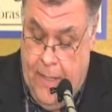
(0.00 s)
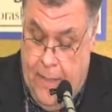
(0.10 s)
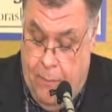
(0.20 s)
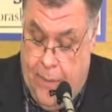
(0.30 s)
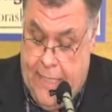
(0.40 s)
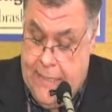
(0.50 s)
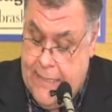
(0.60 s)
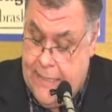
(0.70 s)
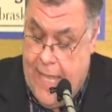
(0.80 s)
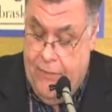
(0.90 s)
But he
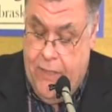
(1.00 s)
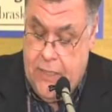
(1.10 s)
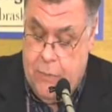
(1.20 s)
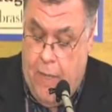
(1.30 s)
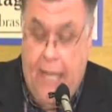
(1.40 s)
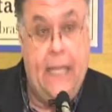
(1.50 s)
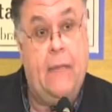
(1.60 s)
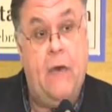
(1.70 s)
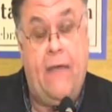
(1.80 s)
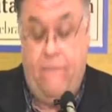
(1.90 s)
just sat there
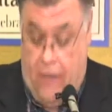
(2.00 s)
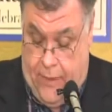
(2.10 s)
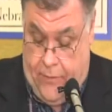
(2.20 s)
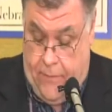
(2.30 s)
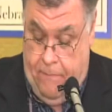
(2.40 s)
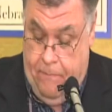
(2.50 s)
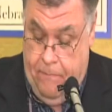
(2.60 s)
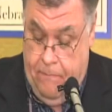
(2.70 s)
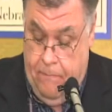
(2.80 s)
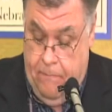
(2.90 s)
smiling, my father,
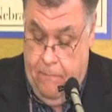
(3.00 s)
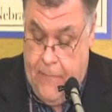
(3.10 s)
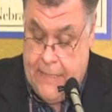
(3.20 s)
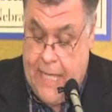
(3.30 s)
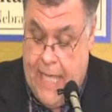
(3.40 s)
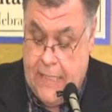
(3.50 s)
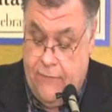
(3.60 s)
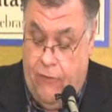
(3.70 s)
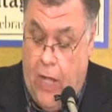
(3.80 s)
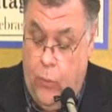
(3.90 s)
his eyes
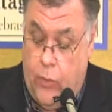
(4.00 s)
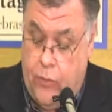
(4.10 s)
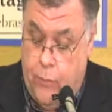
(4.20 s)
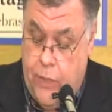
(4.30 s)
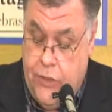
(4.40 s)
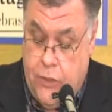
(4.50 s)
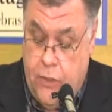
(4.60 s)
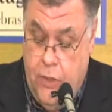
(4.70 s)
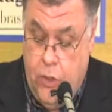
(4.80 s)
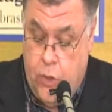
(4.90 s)
following the
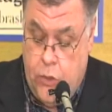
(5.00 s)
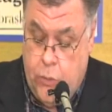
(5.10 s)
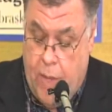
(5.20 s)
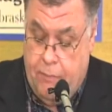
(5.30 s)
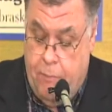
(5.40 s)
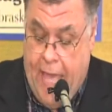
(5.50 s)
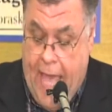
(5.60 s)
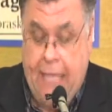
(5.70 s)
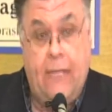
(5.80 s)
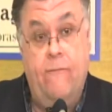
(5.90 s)
preacher, who swept
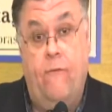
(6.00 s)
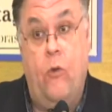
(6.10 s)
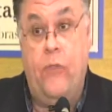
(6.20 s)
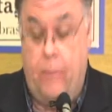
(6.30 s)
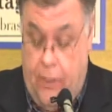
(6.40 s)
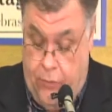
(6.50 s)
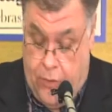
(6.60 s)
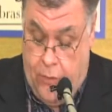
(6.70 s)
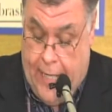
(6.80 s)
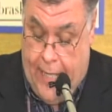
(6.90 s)
back and forth among the
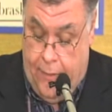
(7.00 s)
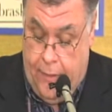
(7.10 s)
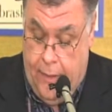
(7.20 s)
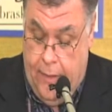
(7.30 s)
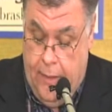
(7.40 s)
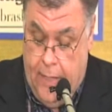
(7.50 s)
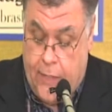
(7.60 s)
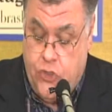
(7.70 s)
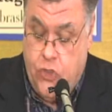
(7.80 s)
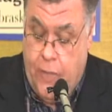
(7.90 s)
crowd.
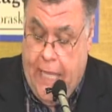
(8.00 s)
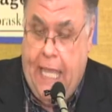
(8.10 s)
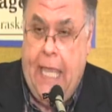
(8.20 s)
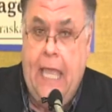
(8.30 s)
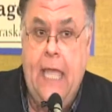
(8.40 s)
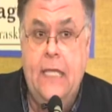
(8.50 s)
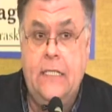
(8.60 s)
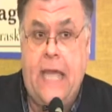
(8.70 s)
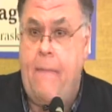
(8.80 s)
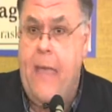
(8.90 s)
A tree
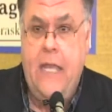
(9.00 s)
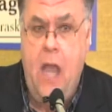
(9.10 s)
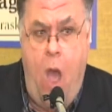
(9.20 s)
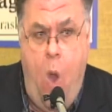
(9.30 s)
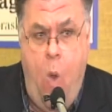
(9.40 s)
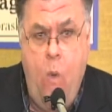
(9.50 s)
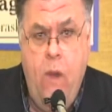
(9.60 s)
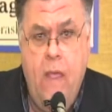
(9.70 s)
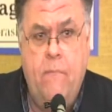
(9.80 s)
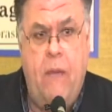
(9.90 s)
shall be
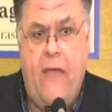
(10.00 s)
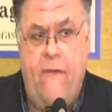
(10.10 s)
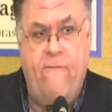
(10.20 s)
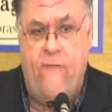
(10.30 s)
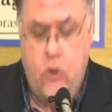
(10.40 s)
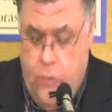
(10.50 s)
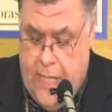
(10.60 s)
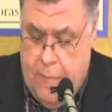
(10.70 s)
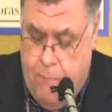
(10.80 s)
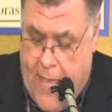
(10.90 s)
known by the
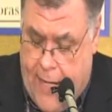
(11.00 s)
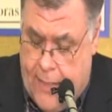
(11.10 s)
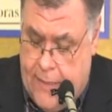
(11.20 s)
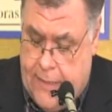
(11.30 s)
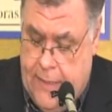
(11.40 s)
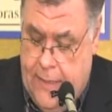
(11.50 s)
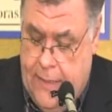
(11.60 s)
fruit it bears.